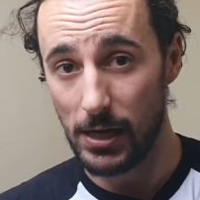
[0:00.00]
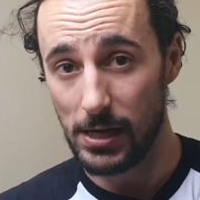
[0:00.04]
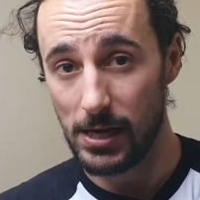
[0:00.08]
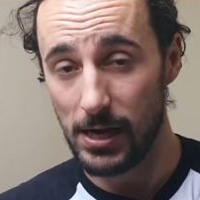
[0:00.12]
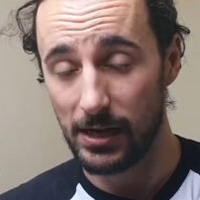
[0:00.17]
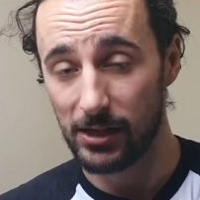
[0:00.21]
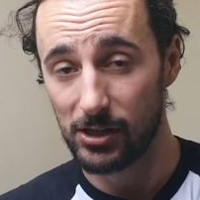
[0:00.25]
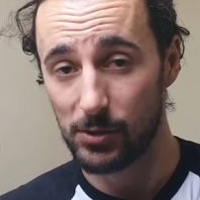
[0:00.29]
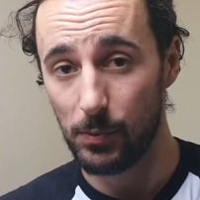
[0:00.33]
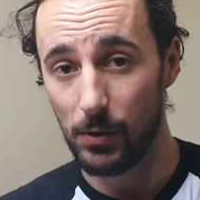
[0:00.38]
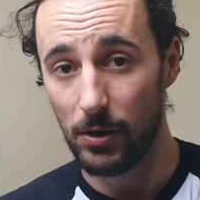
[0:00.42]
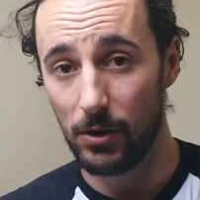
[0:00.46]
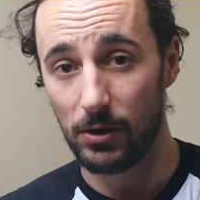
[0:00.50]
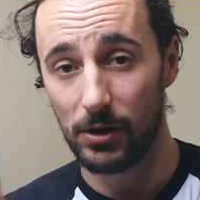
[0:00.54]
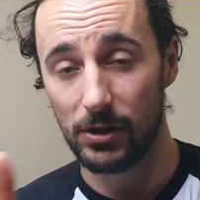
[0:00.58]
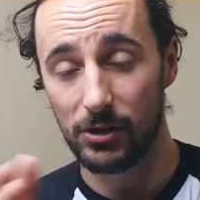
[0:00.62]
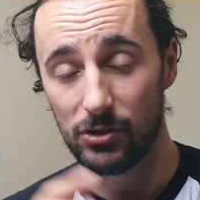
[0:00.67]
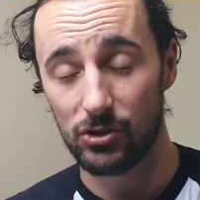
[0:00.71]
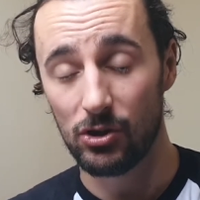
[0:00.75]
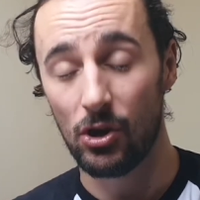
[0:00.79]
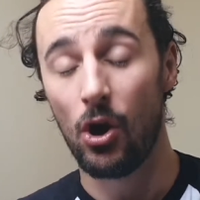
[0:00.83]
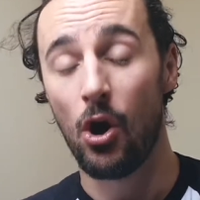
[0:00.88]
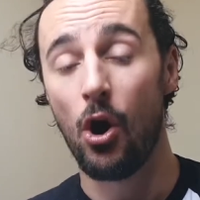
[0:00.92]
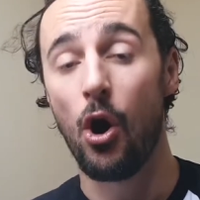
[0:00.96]
experience,
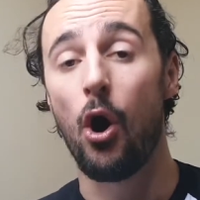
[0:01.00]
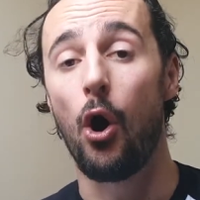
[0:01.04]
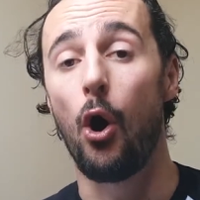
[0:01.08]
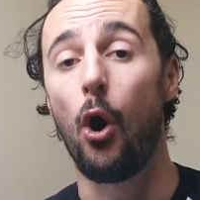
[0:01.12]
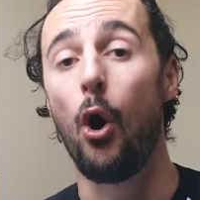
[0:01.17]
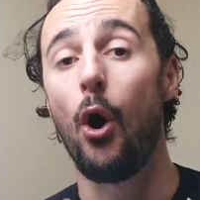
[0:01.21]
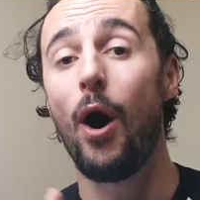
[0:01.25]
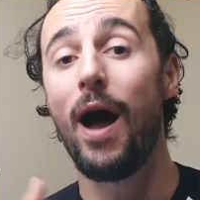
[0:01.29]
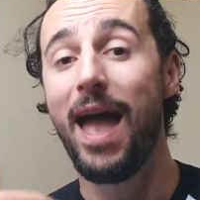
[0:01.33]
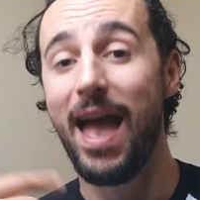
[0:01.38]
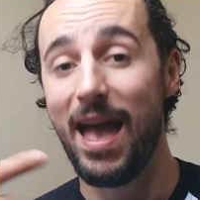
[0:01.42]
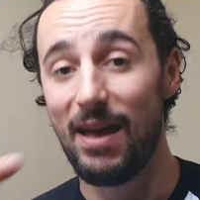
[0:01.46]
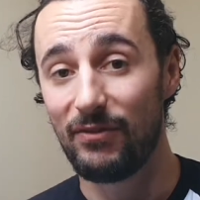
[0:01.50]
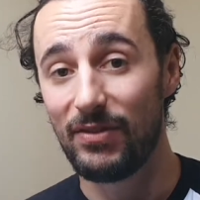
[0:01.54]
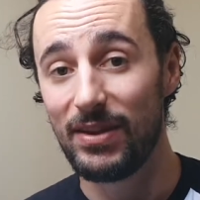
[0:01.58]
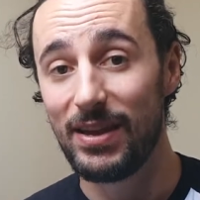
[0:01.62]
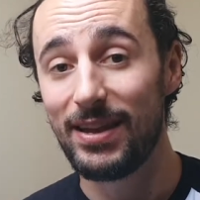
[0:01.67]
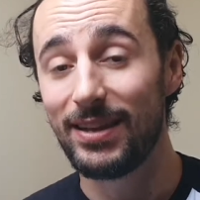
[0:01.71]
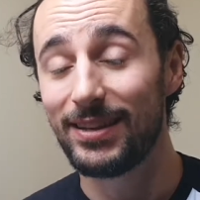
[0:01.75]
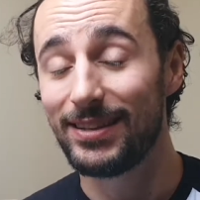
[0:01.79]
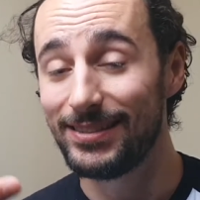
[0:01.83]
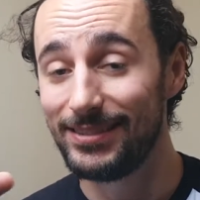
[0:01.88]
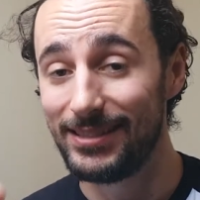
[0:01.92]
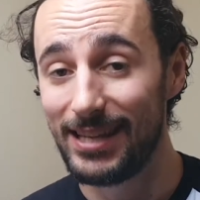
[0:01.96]
or heavy
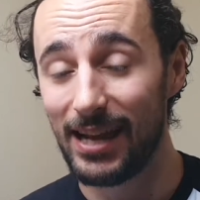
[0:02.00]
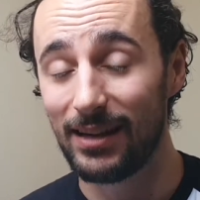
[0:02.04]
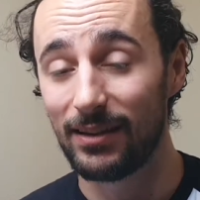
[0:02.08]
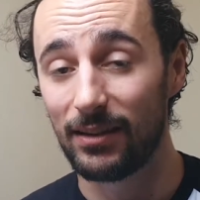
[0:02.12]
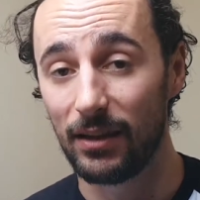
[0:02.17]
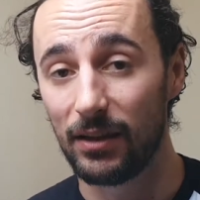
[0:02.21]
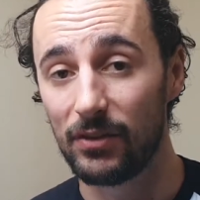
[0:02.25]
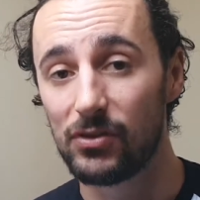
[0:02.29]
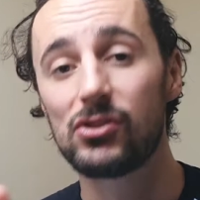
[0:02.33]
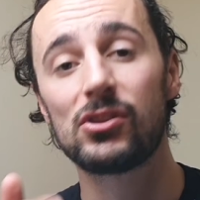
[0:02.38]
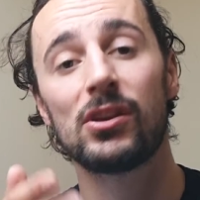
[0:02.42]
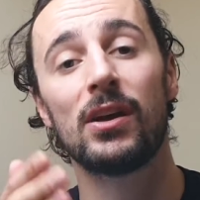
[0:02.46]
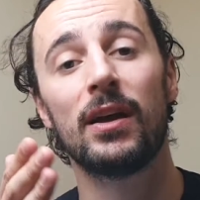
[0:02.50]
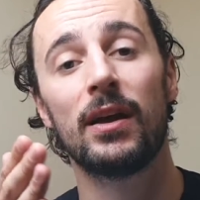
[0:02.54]
deadlifts,